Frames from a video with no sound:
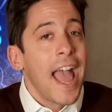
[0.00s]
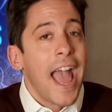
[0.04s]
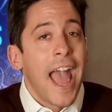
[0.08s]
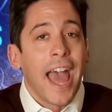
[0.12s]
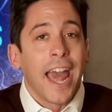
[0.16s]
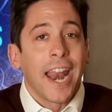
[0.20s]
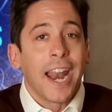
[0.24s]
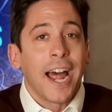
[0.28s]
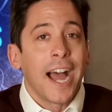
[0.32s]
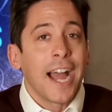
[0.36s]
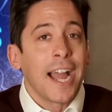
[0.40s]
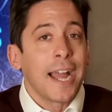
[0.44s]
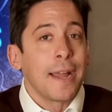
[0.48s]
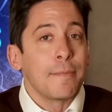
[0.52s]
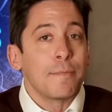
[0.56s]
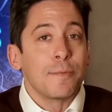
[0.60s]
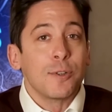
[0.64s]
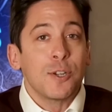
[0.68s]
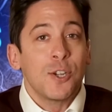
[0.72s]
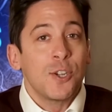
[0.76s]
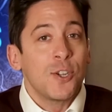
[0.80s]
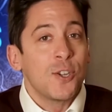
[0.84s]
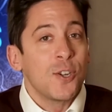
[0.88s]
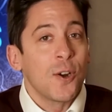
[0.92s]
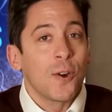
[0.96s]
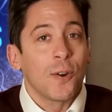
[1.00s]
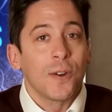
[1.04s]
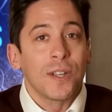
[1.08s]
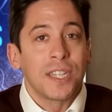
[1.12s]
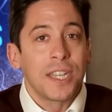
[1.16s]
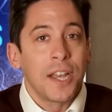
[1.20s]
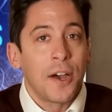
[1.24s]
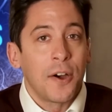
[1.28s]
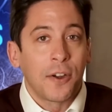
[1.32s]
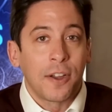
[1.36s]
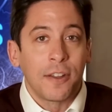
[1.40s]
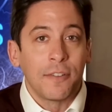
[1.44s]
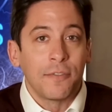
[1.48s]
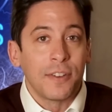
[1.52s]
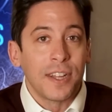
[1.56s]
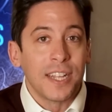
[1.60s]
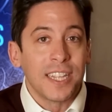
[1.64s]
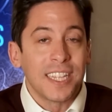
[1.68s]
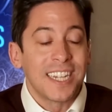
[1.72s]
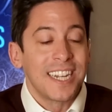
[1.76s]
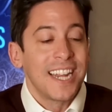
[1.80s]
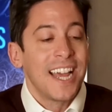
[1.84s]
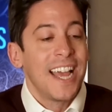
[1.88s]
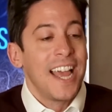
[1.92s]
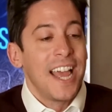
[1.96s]
And I am sure as hell
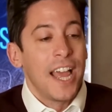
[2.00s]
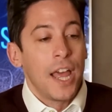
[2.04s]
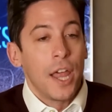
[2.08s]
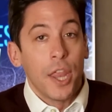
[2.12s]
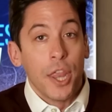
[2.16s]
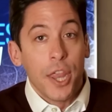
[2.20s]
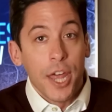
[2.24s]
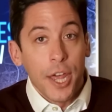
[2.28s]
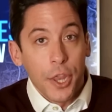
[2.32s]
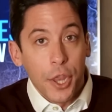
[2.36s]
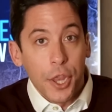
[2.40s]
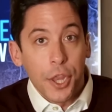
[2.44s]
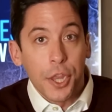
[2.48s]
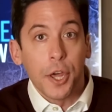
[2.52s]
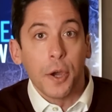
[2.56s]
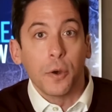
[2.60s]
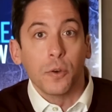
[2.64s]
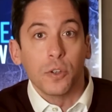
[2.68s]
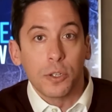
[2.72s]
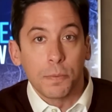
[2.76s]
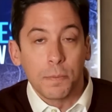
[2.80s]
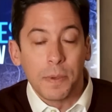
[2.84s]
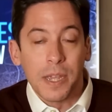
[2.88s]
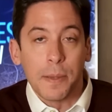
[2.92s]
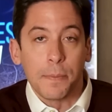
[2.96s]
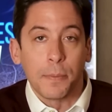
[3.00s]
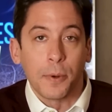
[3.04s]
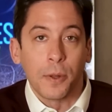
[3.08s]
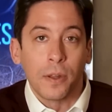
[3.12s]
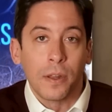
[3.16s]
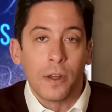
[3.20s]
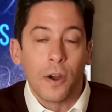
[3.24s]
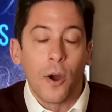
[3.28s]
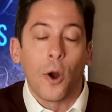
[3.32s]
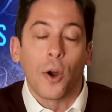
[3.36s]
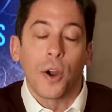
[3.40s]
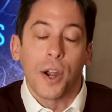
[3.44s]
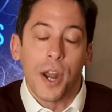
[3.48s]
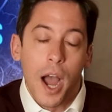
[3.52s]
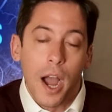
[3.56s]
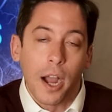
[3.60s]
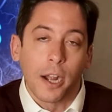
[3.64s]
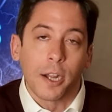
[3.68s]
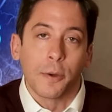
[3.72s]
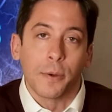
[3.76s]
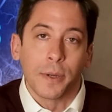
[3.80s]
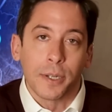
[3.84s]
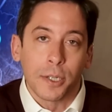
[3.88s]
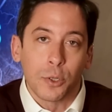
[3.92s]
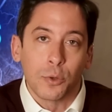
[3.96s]
convinced that those people are
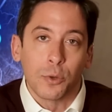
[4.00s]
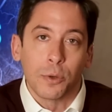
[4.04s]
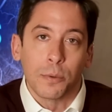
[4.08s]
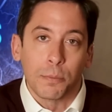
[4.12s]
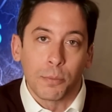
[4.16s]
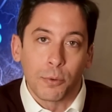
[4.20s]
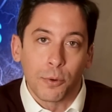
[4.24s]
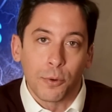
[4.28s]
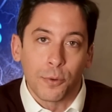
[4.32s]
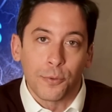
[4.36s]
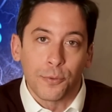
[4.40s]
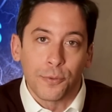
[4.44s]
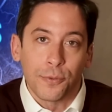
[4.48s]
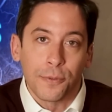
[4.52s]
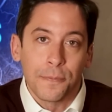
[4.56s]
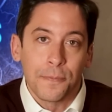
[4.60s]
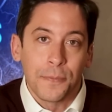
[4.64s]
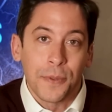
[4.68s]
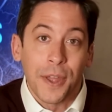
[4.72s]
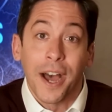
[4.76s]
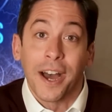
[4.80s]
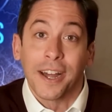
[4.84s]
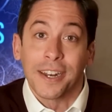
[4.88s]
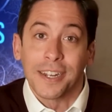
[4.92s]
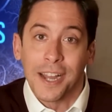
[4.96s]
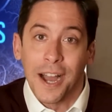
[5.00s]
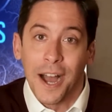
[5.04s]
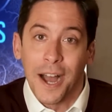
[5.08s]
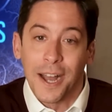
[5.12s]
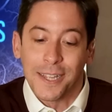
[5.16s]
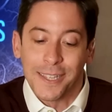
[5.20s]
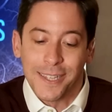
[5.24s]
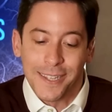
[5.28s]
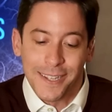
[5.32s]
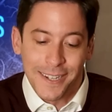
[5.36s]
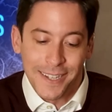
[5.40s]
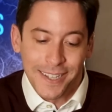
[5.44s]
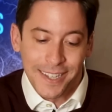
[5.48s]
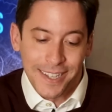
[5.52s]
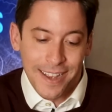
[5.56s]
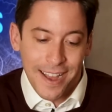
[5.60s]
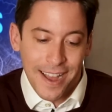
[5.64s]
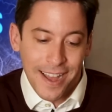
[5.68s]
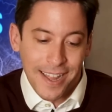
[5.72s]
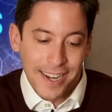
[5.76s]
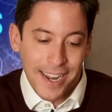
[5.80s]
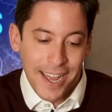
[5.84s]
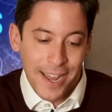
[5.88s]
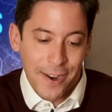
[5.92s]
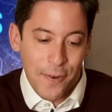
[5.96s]
not going to improve on God's
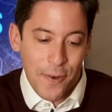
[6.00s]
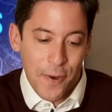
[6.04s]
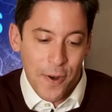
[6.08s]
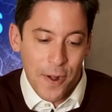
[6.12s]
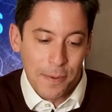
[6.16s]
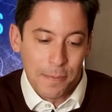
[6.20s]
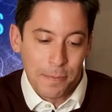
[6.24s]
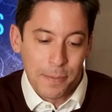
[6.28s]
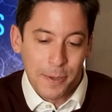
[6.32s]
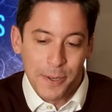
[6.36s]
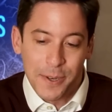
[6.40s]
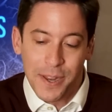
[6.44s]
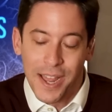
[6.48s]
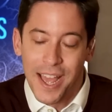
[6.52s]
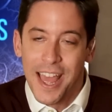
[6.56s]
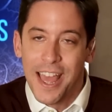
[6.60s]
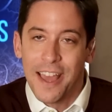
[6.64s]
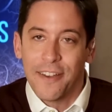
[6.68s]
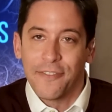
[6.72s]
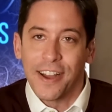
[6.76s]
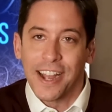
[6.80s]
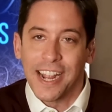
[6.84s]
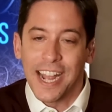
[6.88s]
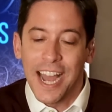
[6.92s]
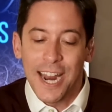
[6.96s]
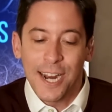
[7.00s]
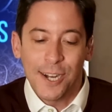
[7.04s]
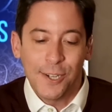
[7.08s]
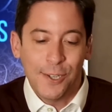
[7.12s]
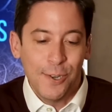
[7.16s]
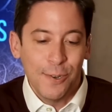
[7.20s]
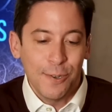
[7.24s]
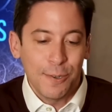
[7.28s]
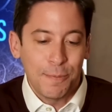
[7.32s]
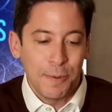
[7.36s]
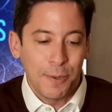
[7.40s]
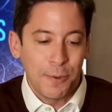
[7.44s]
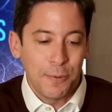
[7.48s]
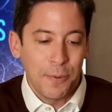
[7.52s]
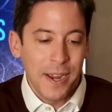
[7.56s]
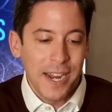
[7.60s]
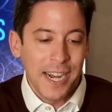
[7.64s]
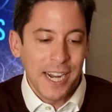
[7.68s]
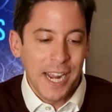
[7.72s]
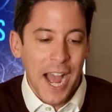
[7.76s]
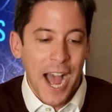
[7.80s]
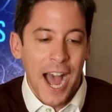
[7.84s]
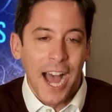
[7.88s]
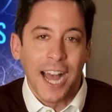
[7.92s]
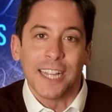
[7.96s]
design at all. But if I got to choose
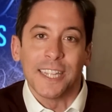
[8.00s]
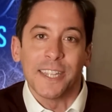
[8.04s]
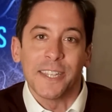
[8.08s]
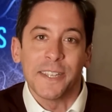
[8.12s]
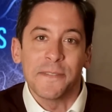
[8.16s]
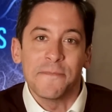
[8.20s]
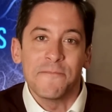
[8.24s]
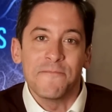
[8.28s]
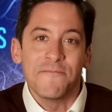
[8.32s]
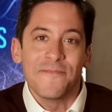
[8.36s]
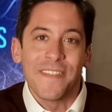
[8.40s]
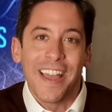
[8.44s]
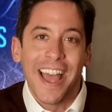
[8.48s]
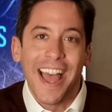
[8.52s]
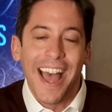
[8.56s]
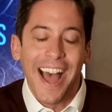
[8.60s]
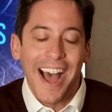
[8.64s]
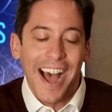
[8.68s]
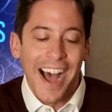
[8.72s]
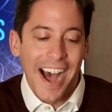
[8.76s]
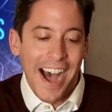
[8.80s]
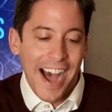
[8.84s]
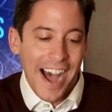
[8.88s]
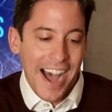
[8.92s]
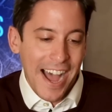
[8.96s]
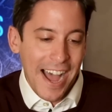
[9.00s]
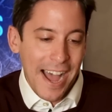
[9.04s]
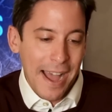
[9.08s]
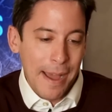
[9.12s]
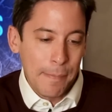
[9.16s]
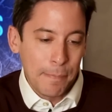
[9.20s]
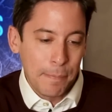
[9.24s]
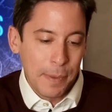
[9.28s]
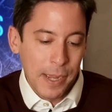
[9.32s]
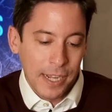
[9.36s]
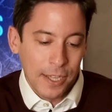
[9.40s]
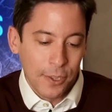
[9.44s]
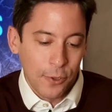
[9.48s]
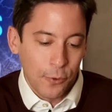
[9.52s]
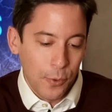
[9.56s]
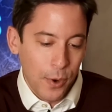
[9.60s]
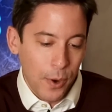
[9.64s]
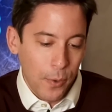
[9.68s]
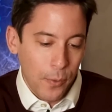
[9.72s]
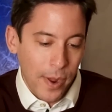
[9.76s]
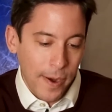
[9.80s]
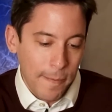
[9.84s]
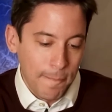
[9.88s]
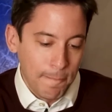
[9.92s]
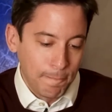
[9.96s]
between gods, I'm picking the
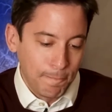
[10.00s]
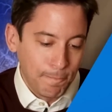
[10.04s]
real one.